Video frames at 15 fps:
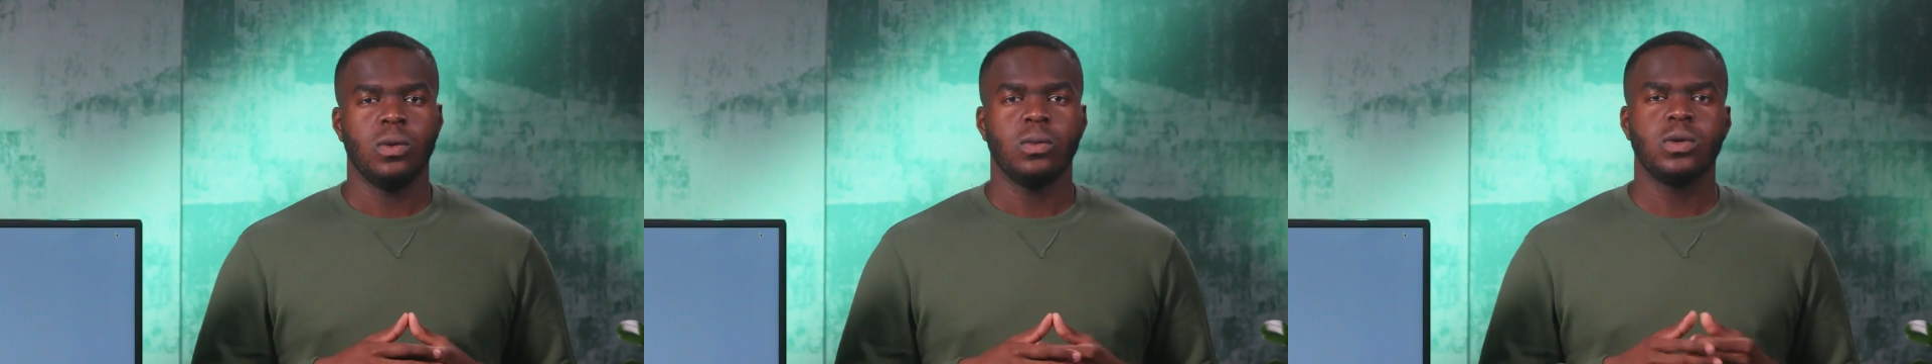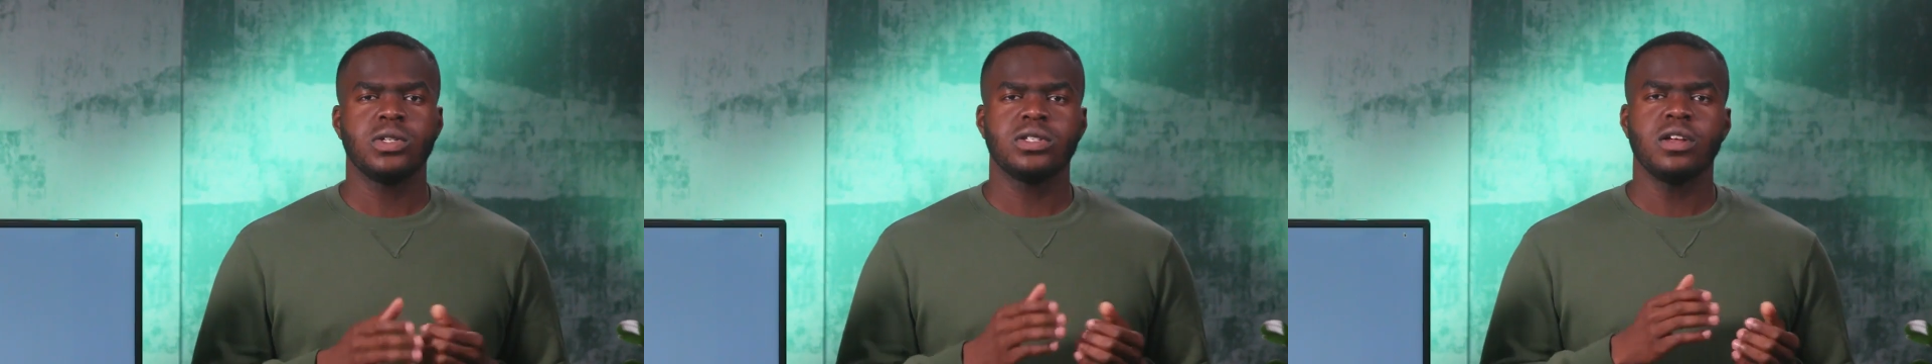
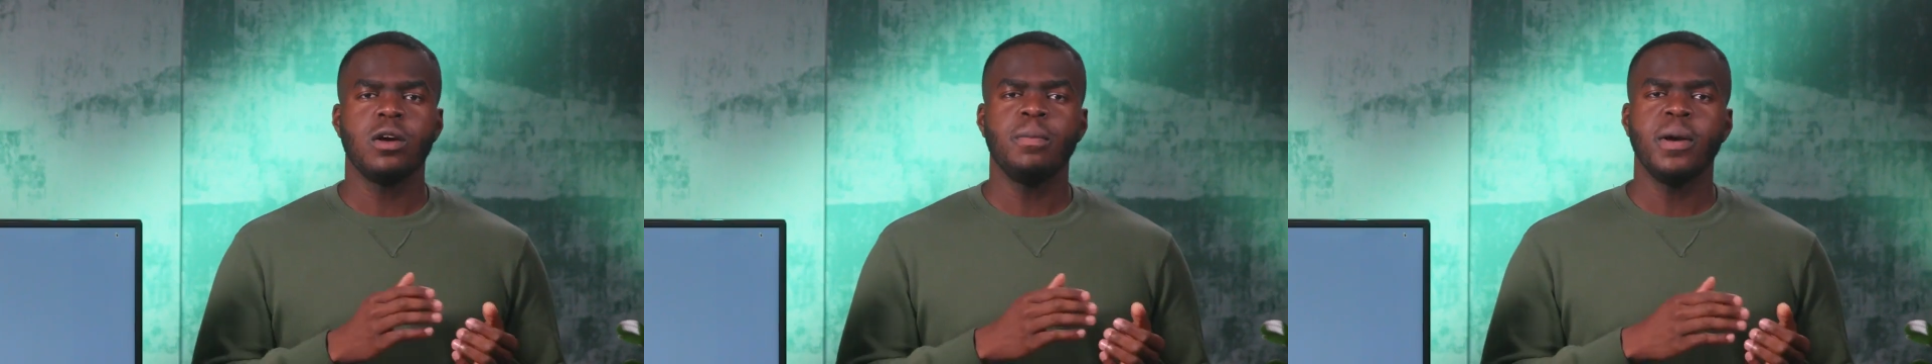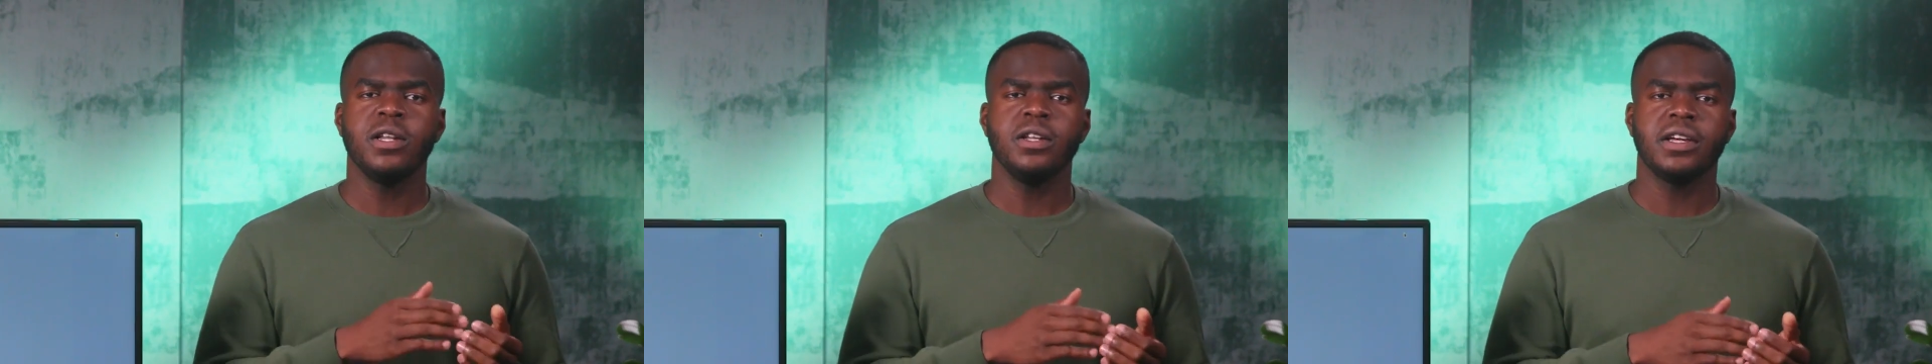We'll
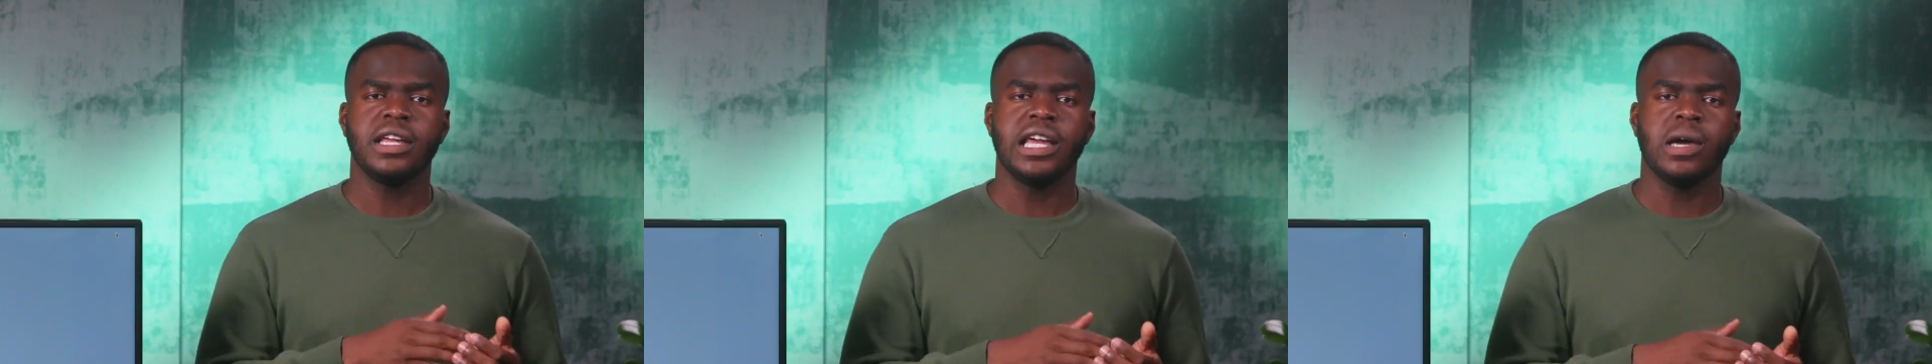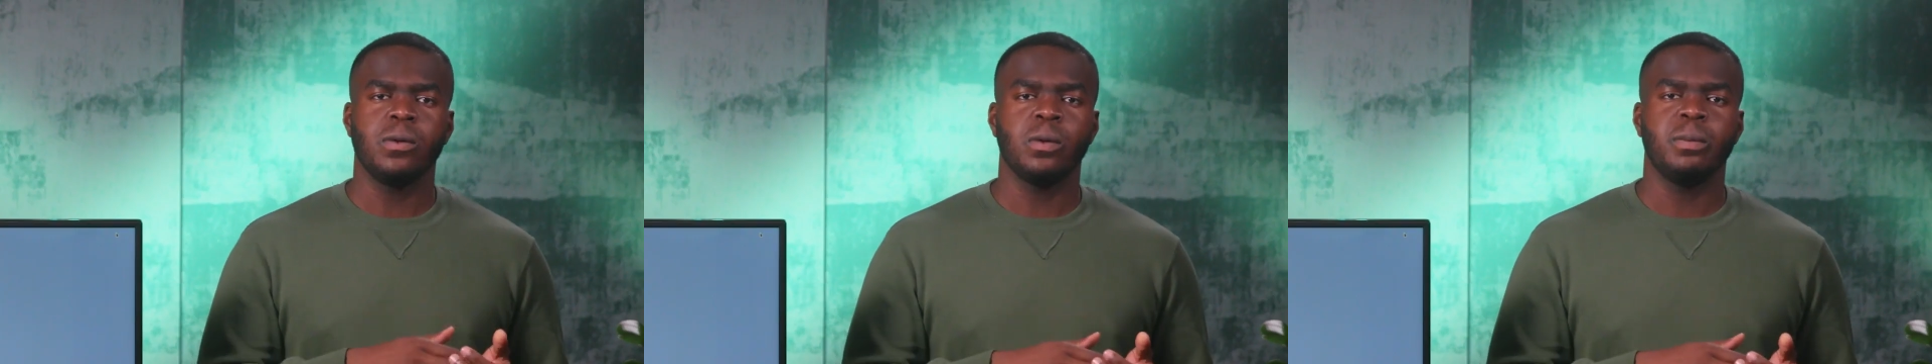start by
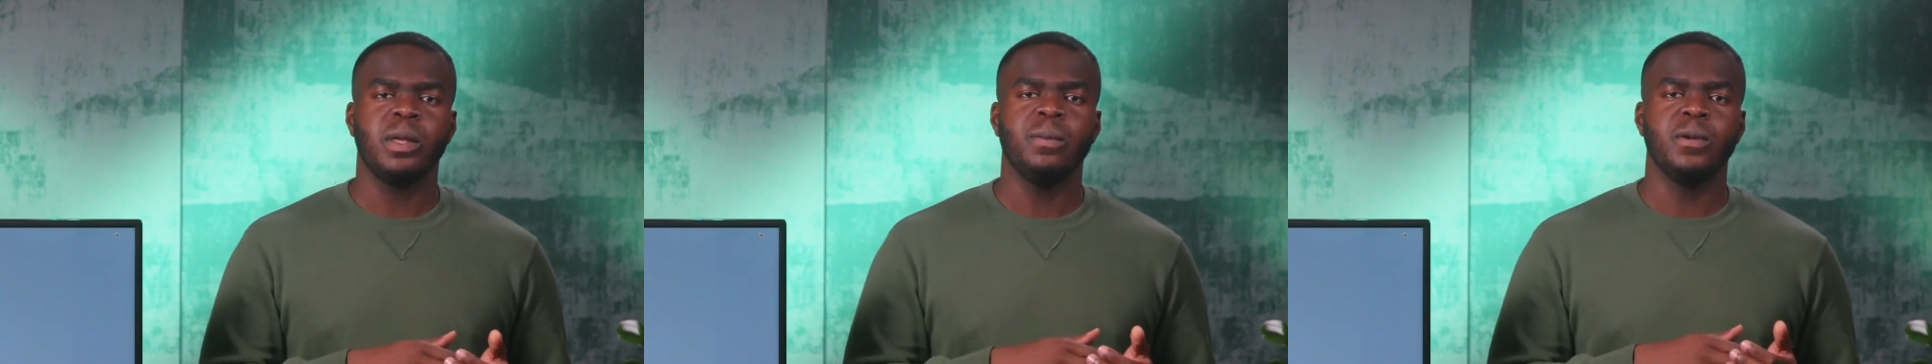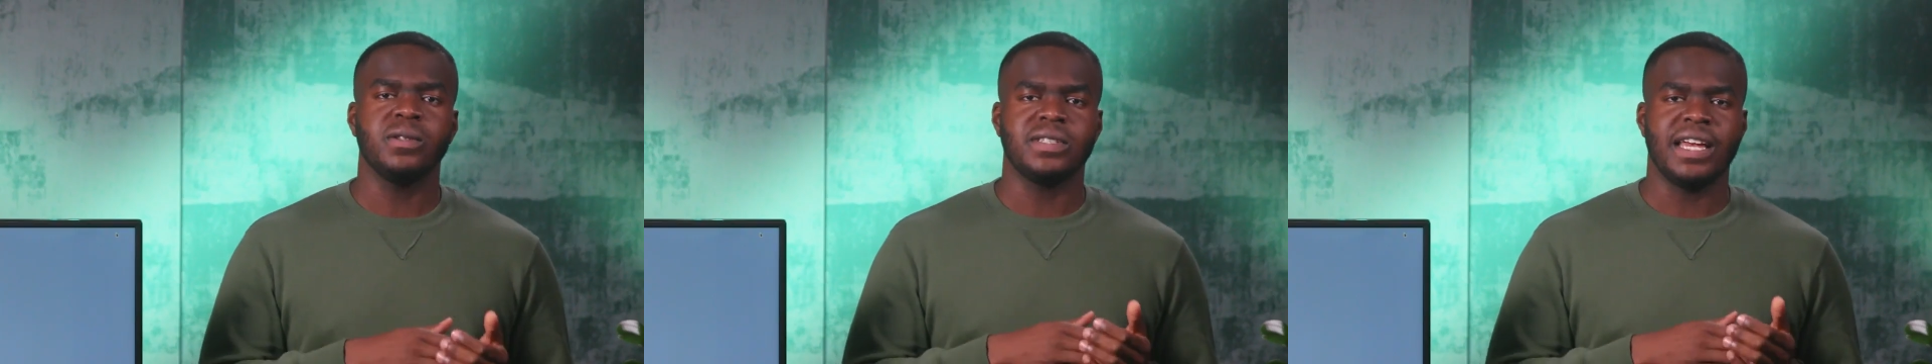looking at what
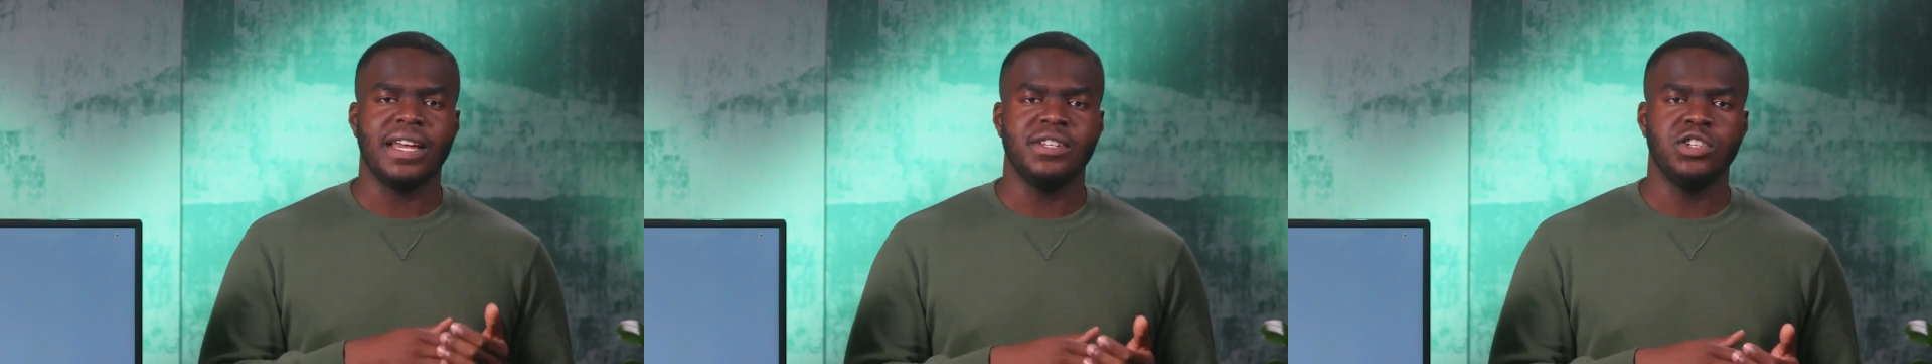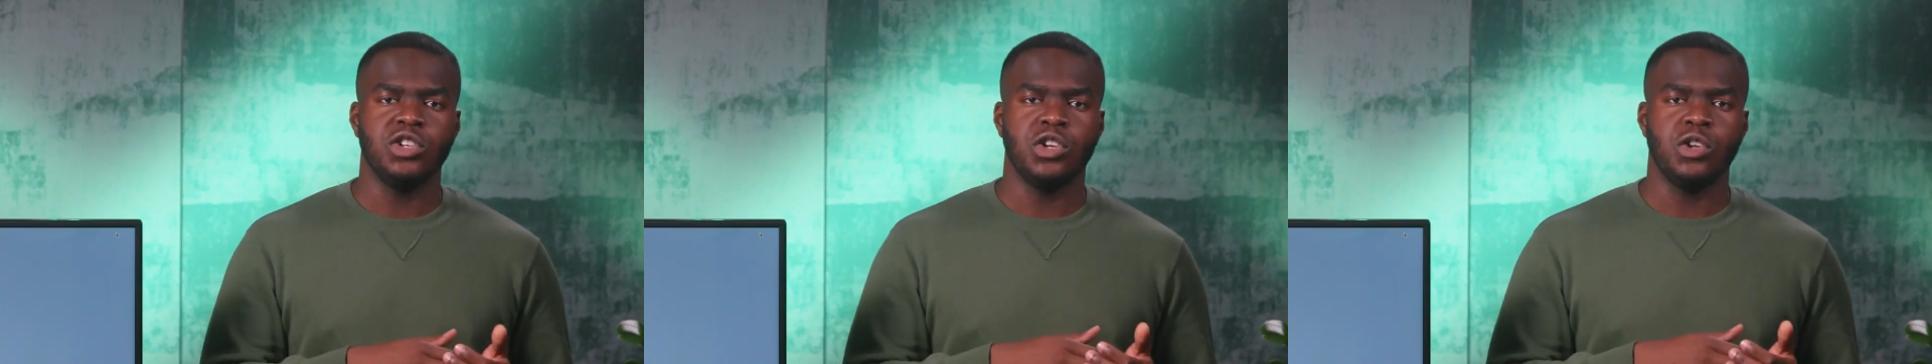people tend to